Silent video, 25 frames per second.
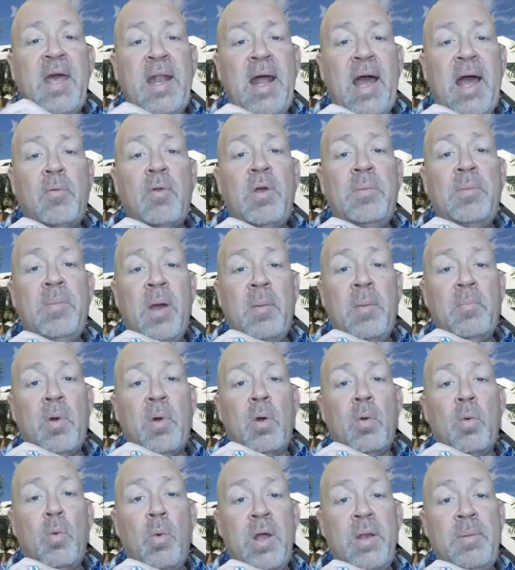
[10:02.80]
And I
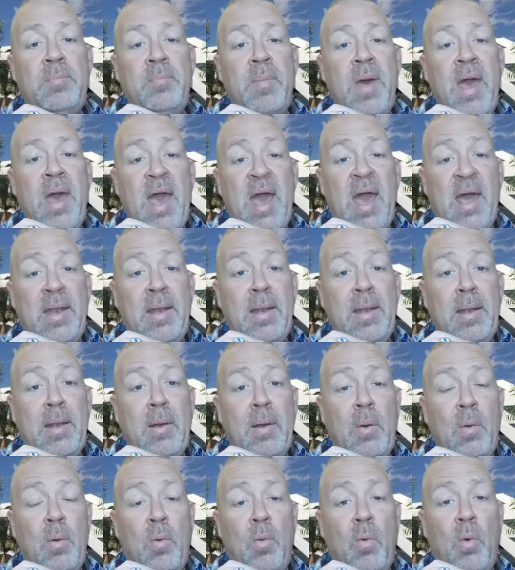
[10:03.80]
remember when Matt
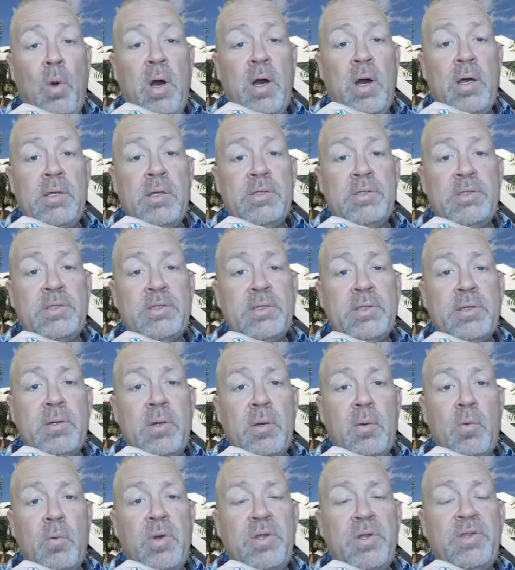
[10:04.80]
was
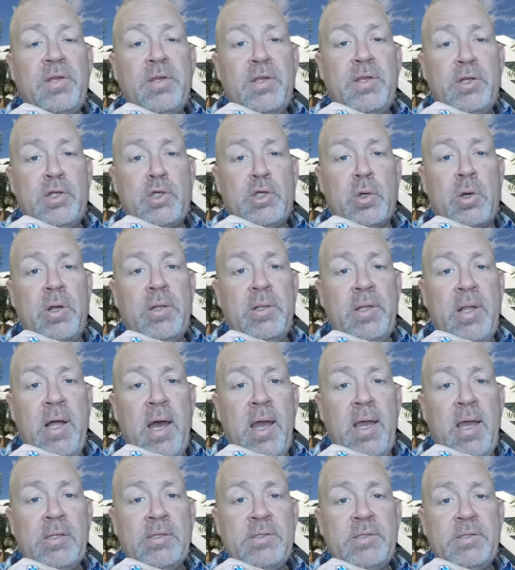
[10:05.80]
with the Detroit
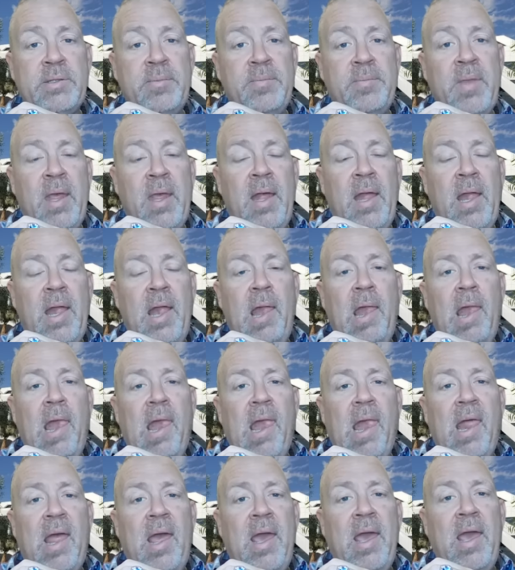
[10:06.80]
Lions,
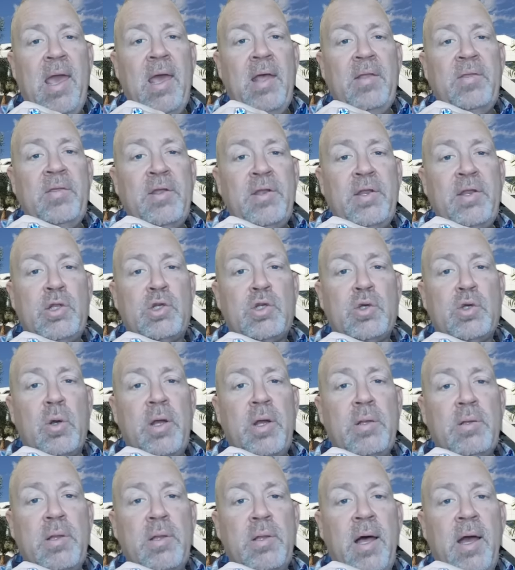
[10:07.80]
and the
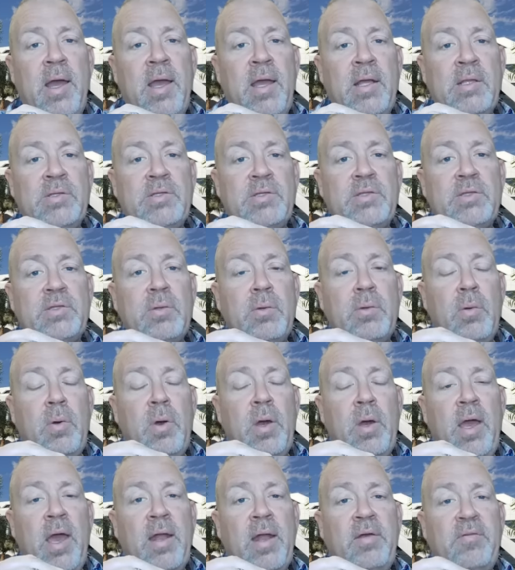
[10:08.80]
Detroit Lions
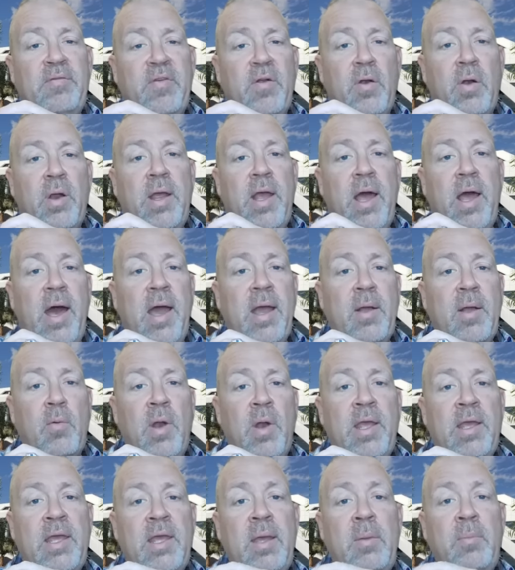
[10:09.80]
had a very
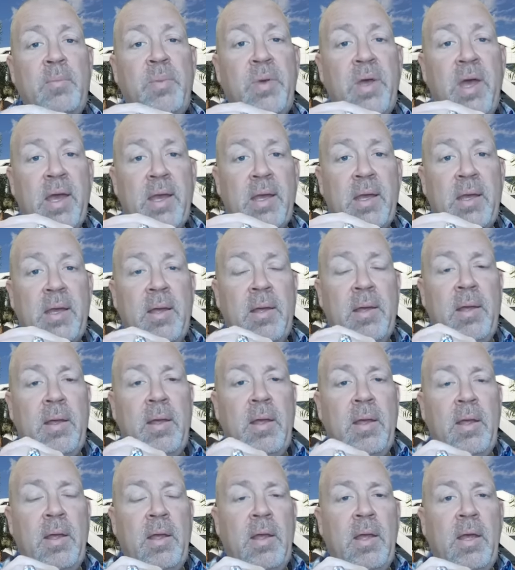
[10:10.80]
high-ranking pick.
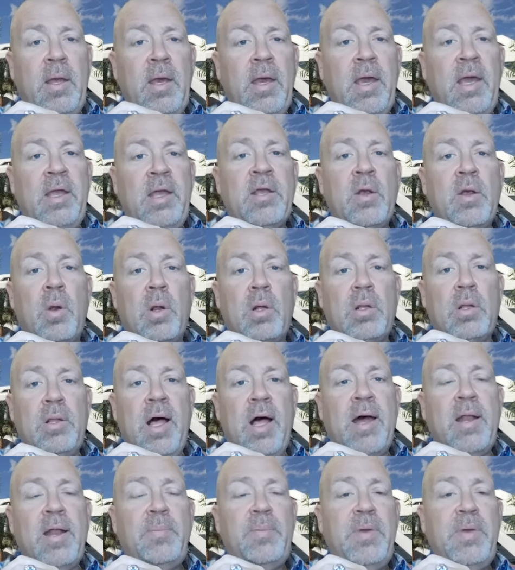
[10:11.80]
And there were a
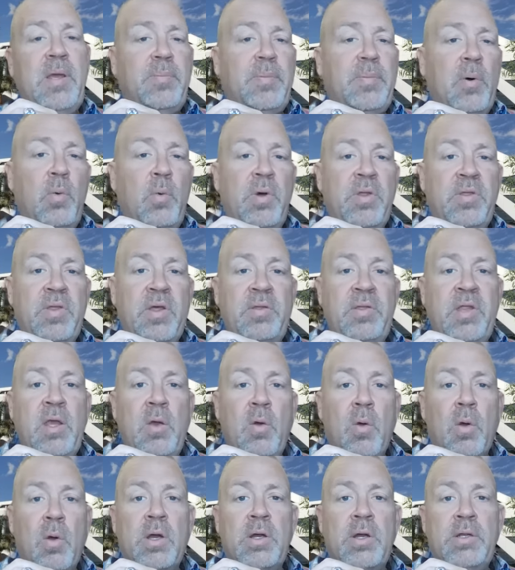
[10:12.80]
lot of people within
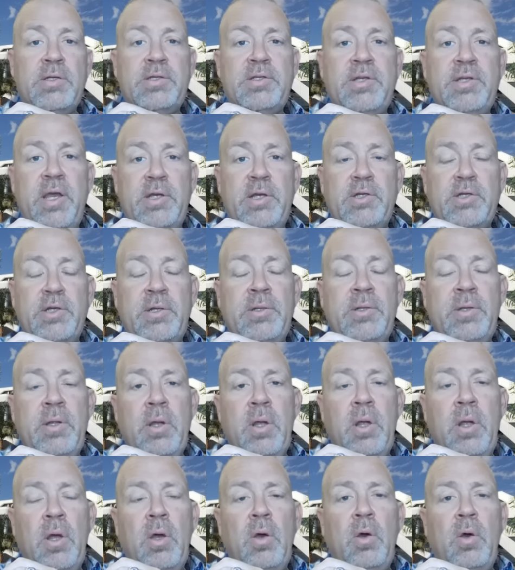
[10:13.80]
the organization
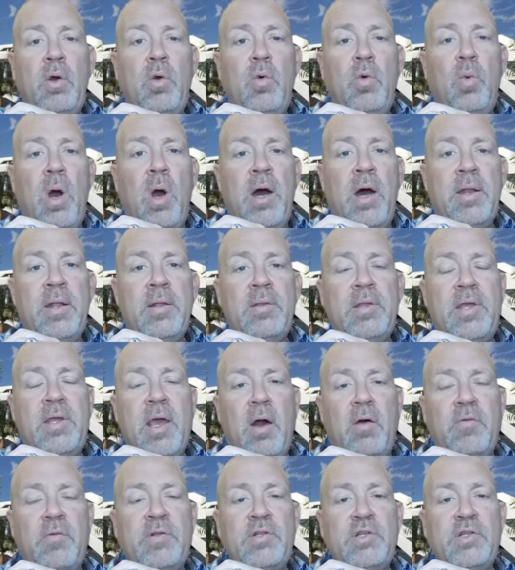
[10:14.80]
who wanted
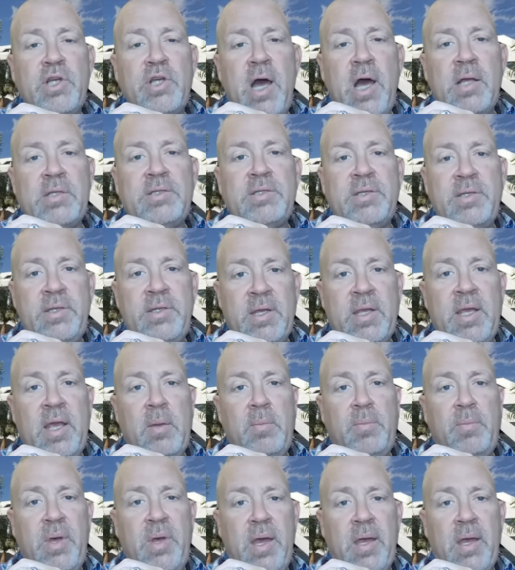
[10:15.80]
Calvin Johnson to
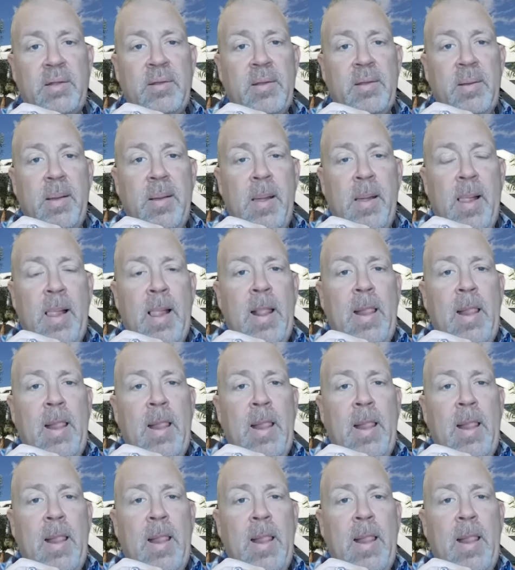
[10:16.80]
get picked.